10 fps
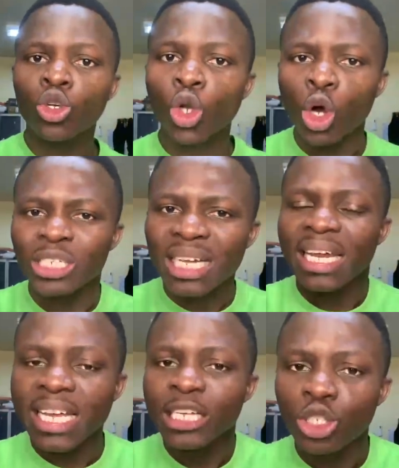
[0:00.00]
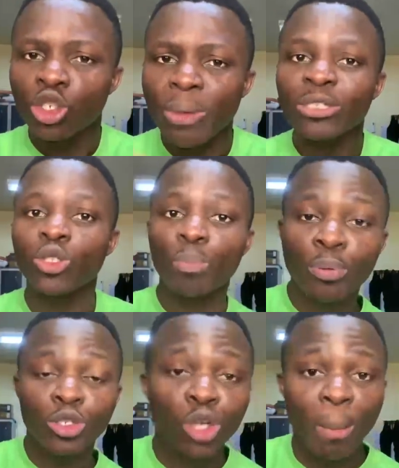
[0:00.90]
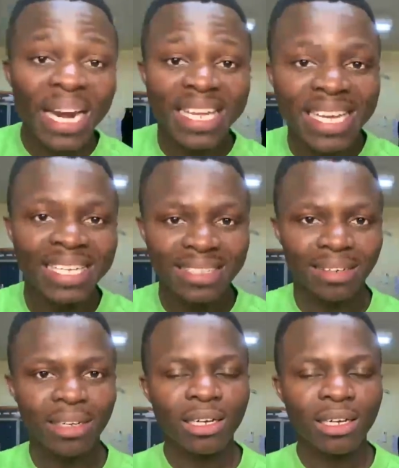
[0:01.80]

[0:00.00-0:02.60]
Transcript: Those are the instruments you put your money in